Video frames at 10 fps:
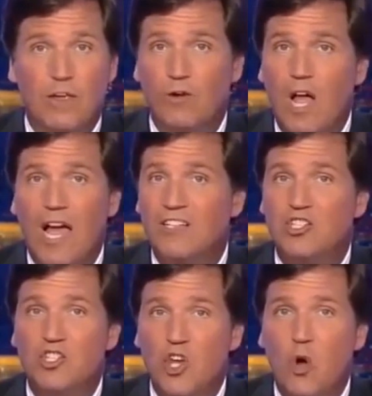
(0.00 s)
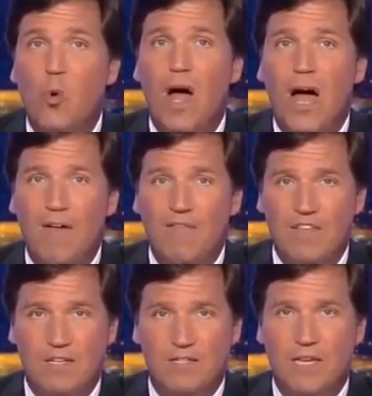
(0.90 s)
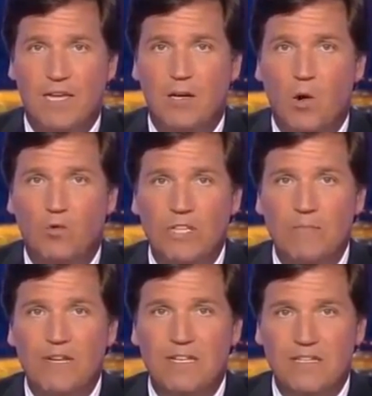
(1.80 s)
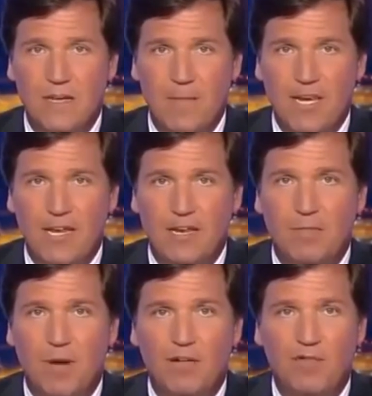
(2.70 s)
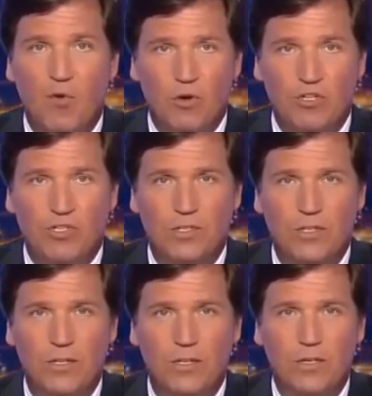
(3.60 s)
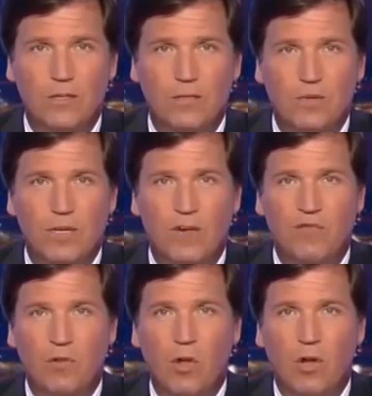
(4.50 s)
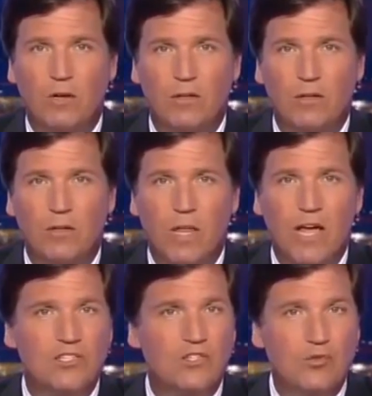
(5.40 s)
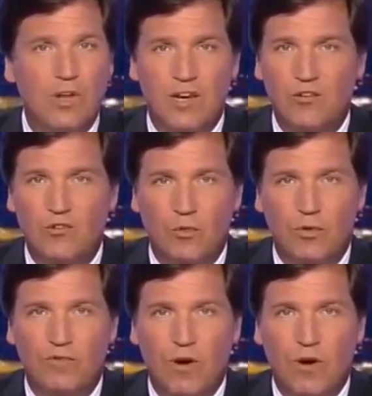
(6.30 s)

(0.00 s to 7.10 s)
They are lies so obvious they can only be disseminated by force, but not for long. Lies do not endure